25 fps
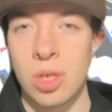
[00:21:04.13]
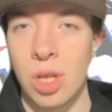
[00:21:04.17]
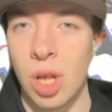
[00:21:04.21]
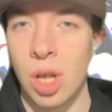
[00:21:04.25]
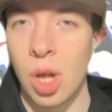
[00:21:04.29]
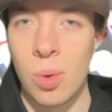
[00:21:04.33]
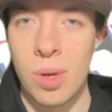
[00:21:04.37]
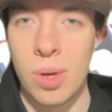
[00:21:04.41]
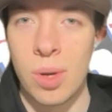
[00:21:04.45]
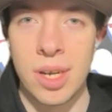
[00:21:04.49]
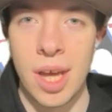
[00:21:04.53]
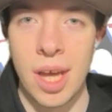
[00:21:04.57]

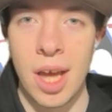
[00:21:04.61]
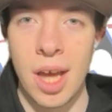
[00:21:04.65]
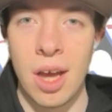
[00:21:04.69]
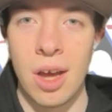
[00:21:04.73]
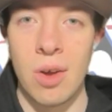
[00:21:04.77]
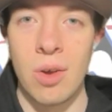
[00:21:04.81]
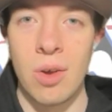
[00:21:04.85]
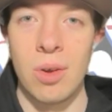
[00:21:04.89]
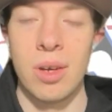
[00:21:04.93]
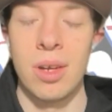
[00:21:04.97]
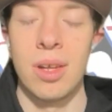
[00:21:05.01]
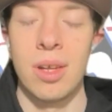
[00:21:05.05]
slowing
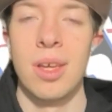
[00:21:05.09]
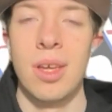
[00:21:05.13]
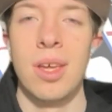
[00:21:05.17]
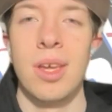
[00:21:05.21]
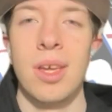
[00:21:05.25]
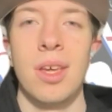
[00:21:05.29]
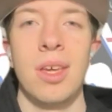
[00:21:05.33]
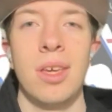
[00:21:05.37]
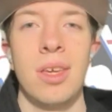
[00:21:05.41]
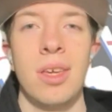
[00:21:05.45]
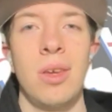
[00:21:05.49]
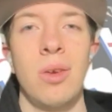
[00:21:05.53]
down,
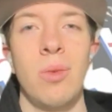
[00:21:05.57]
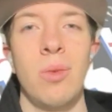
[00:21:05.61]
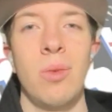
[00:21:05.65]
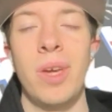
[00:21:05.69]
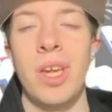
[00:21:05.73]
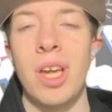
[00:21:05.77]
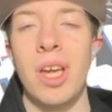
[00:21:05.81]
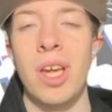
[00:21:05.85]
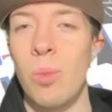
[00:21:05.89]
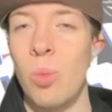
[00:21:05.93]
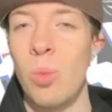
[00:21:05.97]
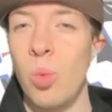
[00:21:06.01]
you
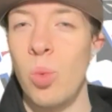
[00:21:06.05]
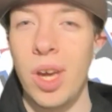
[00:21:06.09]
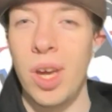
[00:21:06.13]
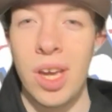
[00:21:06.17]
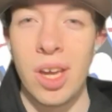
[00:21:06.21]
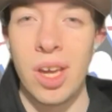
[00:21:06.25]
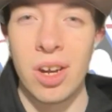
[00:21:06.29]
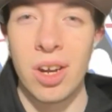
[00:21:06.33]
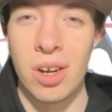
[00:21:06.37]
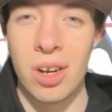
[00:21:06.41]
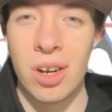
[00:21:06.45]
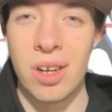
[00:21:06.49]
become
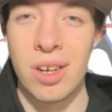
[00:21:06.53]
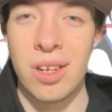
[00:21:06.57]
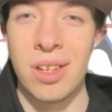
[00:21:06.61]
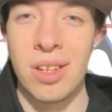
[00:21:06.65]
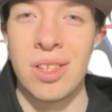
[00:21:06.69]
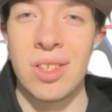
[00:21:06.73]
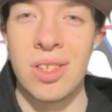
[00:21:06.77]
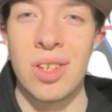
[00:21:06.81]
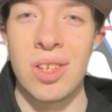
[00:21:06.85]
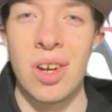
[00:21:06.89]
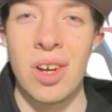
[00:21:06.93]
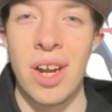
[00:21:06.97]
weaker
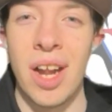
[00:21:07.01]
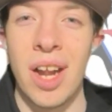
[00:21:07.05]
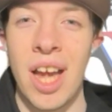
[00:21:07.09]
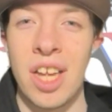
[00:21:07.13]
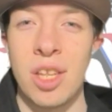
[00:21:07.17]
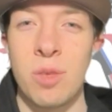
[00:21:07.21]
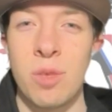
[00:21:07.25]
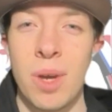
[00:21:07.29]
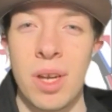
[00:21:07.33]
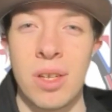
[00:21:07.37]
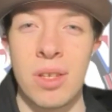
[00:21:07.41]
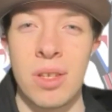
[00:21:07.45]
in certain
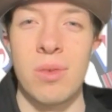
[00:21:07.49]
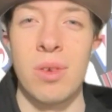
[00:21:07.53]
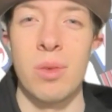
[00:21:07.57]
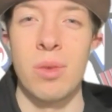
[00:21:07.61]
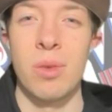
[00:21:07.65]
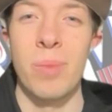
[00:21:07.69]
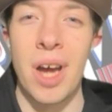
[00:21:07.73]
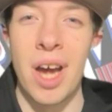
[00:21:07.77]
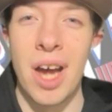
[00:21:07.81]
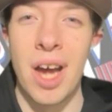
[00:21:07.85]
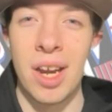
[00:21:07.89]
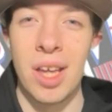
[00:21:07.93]
aspects of your
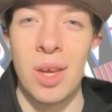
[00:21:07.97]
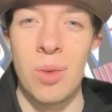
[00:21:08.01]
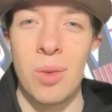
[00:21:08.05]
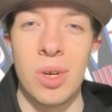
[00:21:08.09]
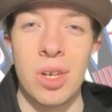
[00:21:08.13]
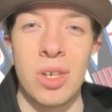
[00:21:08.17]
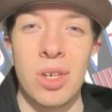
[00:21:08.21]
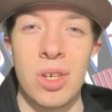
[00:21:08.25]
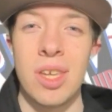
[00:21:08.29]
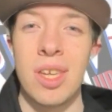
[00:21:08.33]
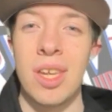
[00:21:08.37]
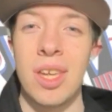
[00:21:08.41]
body
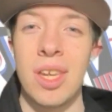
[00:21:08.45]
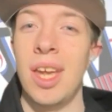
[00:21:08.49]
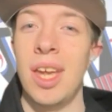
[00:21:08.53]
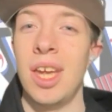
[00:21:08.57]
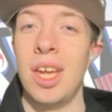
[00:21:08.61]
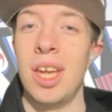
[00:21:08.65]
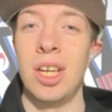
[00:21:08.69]
where you can get